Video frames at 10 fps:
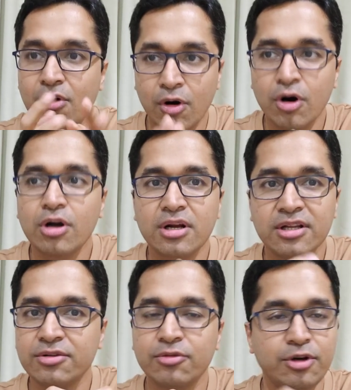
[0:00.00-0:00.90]
or
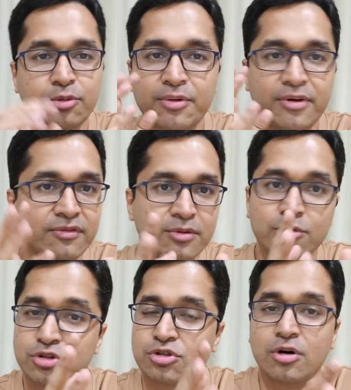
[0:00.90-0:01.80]
it's going to be one of the
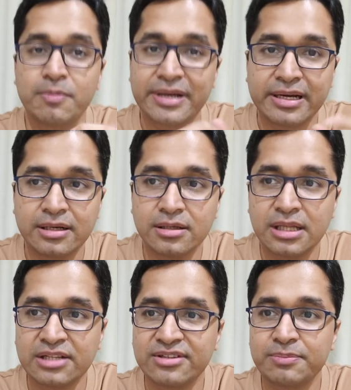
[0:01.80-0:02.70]
most
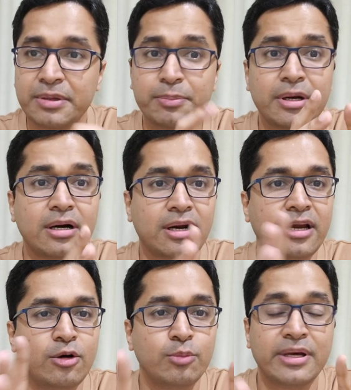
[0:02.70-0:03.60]
complicated things that people are
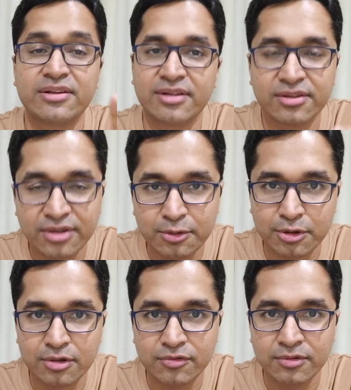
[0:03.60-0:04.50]
trying to make sense
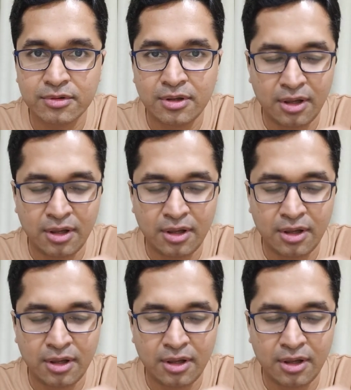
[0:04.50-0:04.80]
out of.